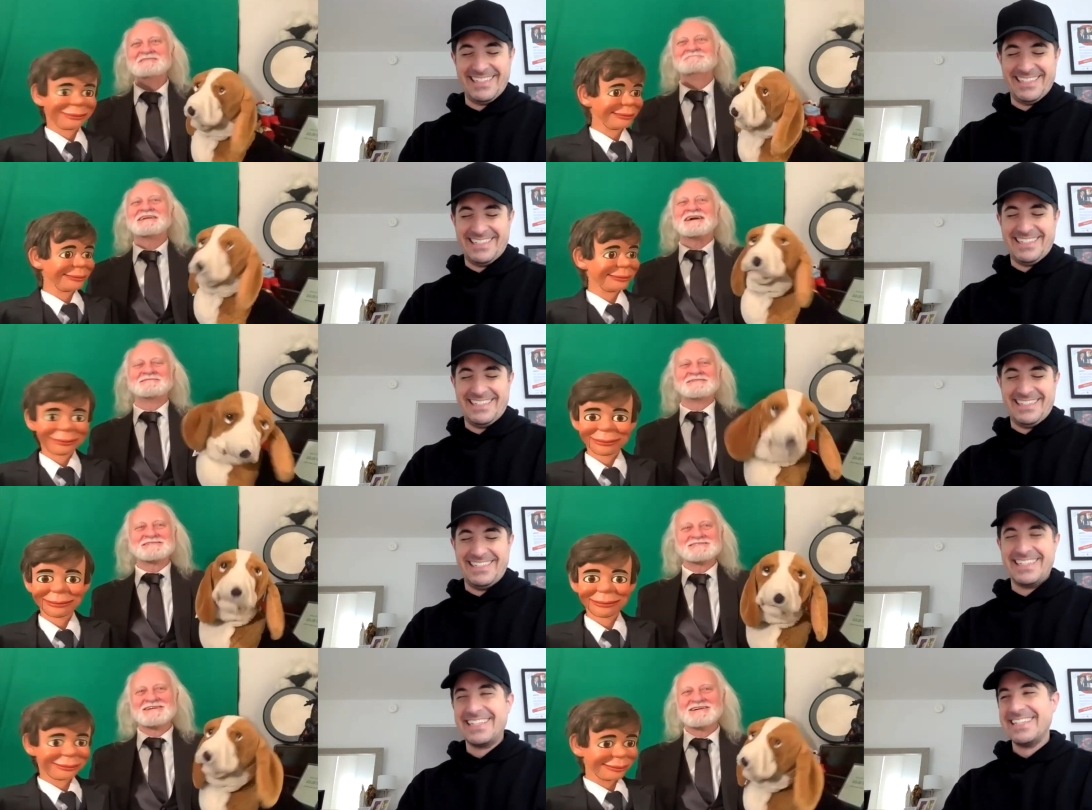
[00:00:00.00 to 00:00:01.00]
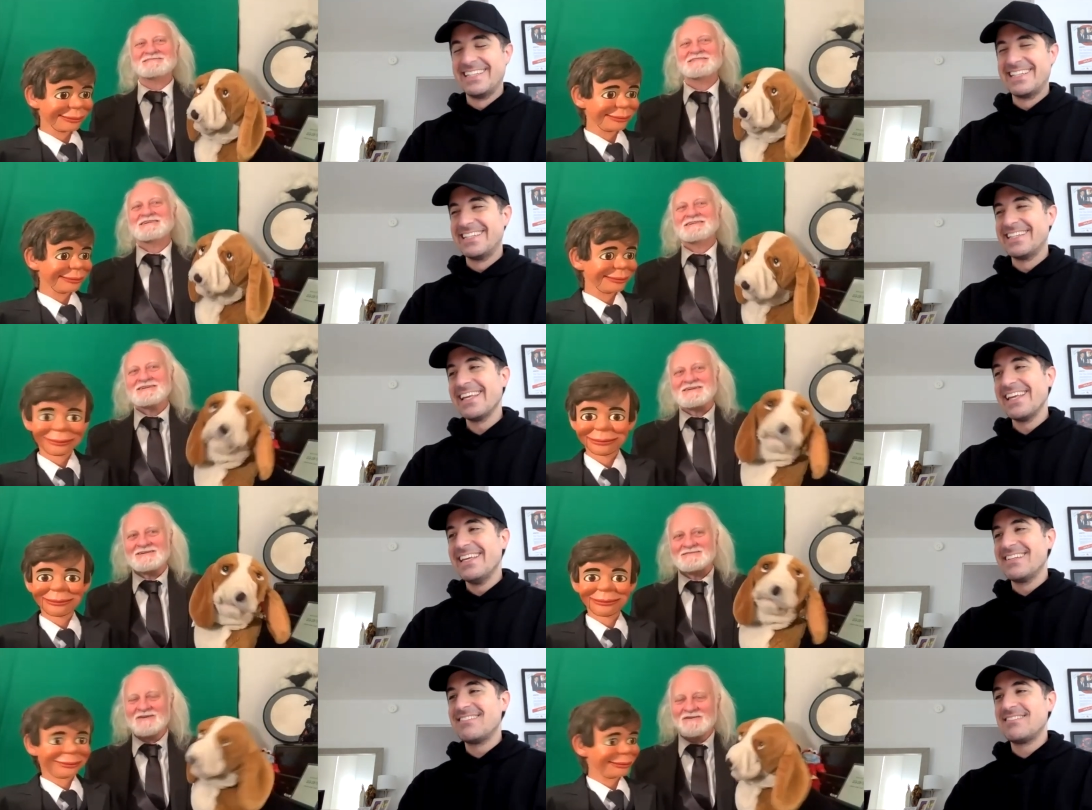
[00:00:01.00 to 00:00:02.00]
Speaker 1: but I was uh, I was
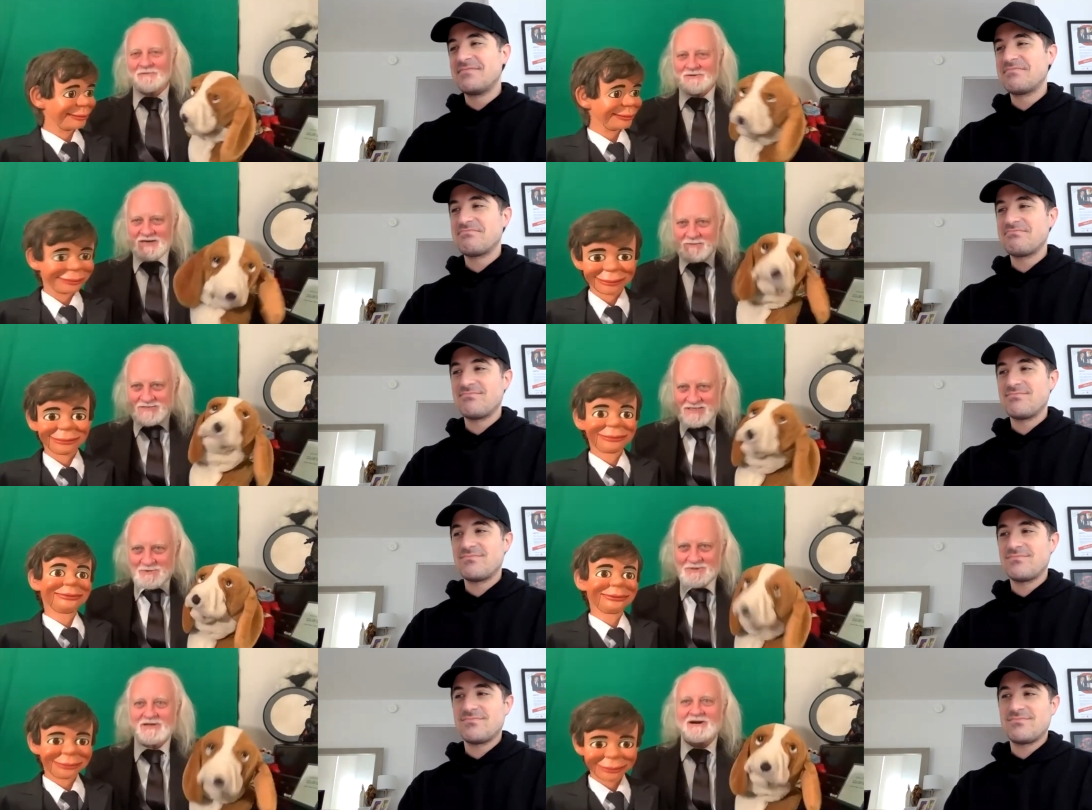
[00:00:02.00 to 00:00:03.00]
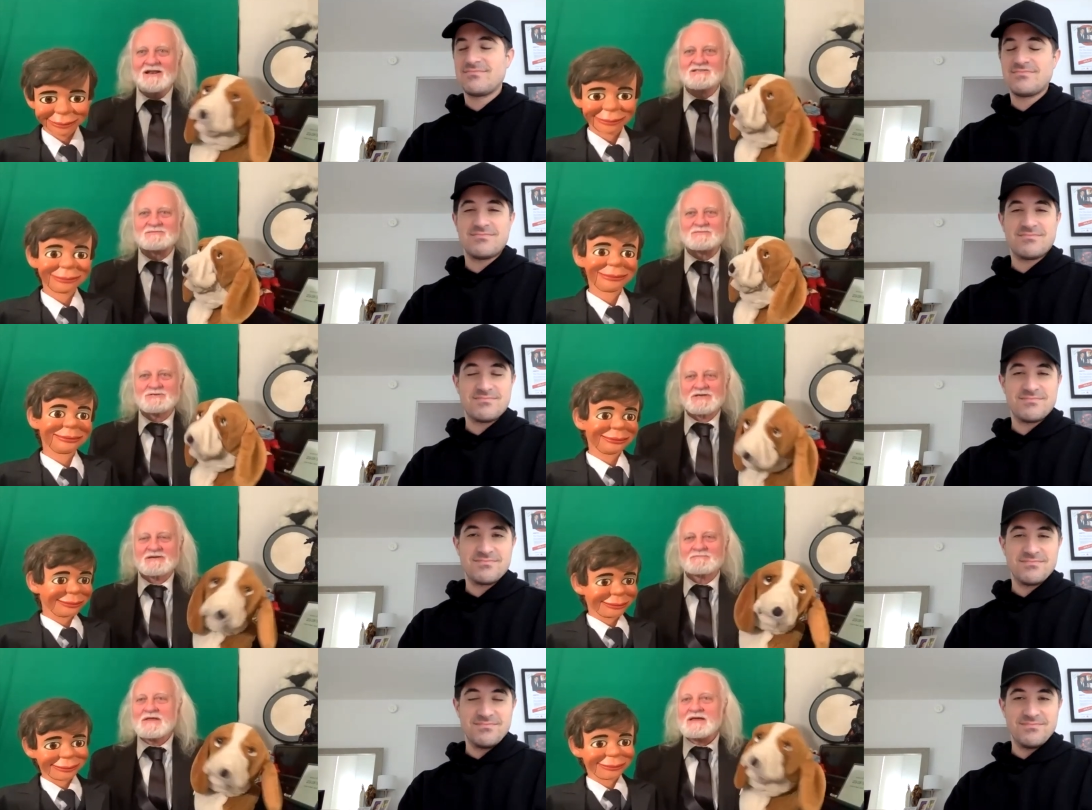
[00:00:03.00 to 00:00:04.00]
very fortunate. I went to the Berklee College of Music,
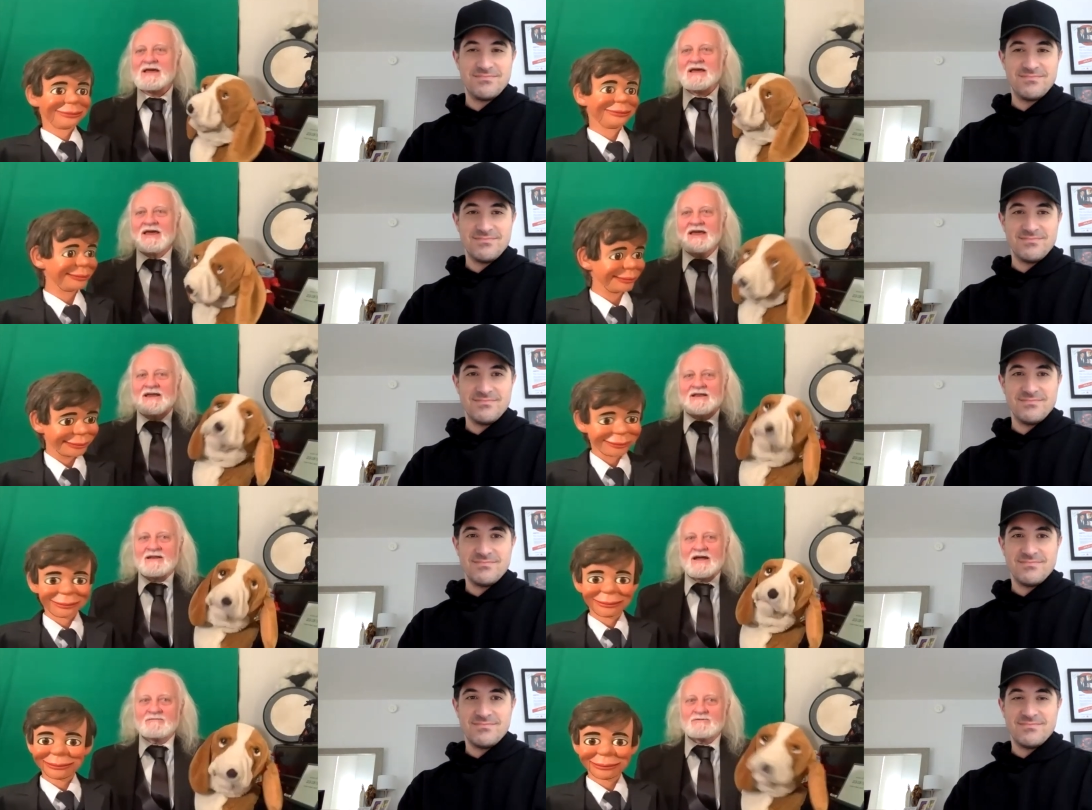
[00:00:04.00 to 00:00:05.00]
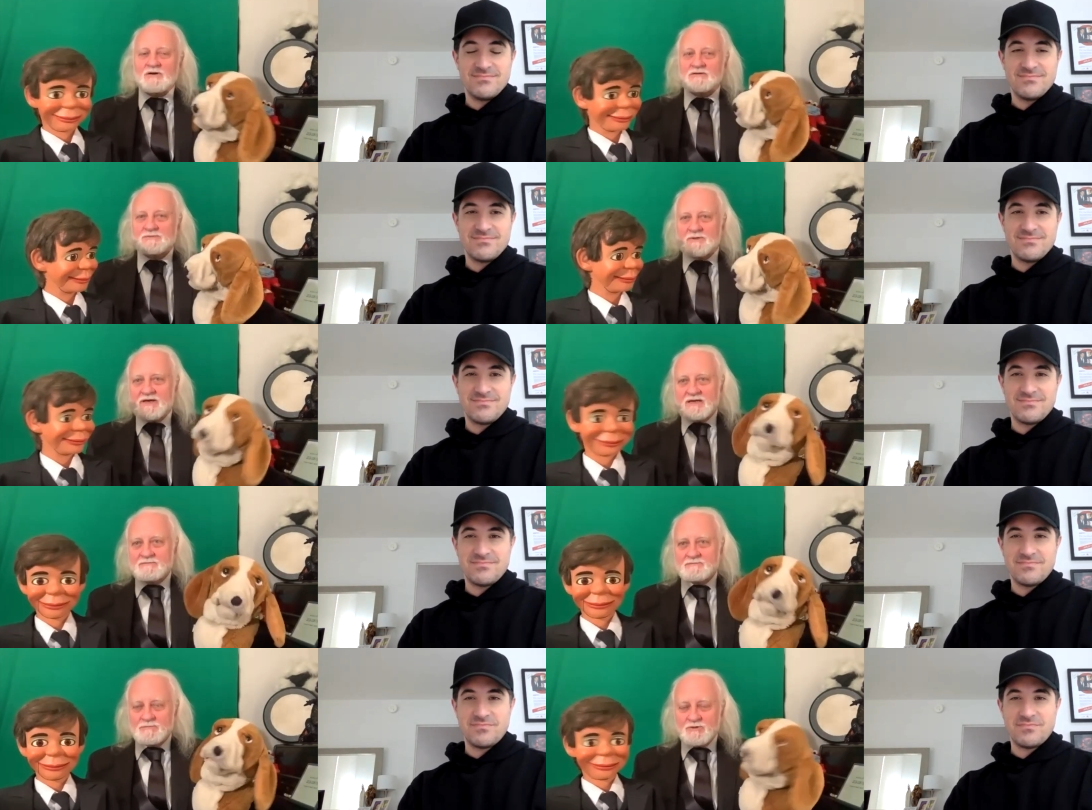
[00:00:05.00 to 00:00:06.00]
and I was always playing
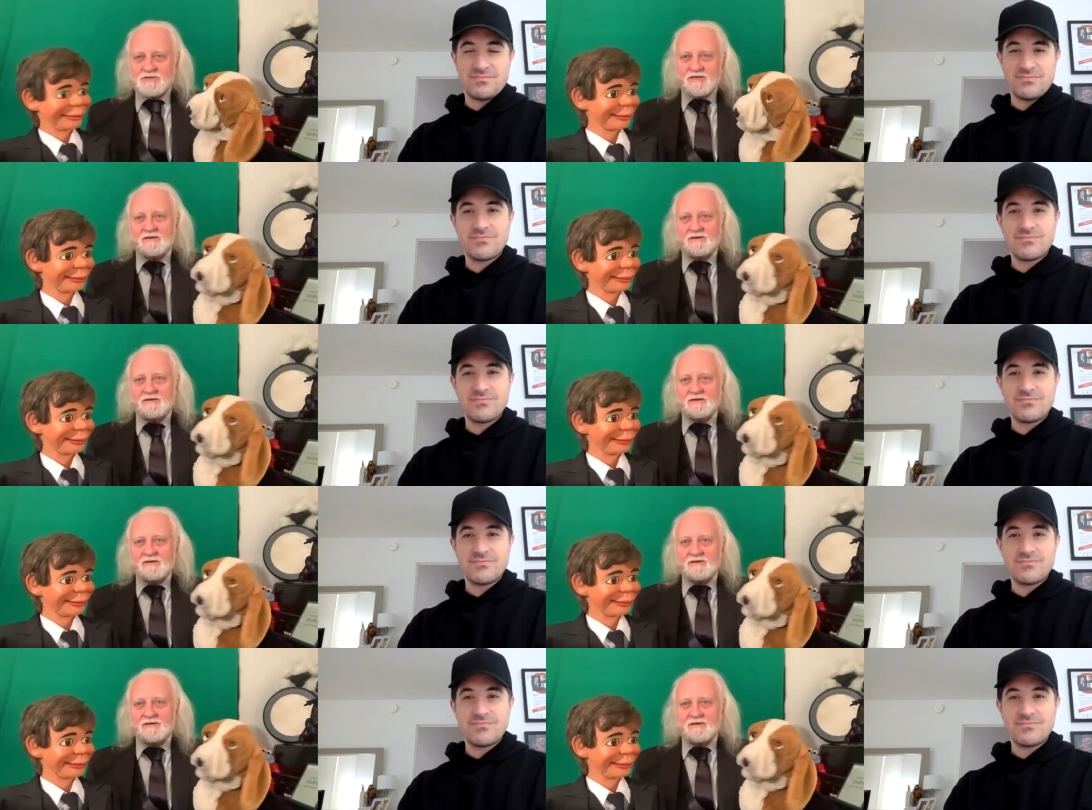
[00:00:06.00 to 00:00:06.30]
music.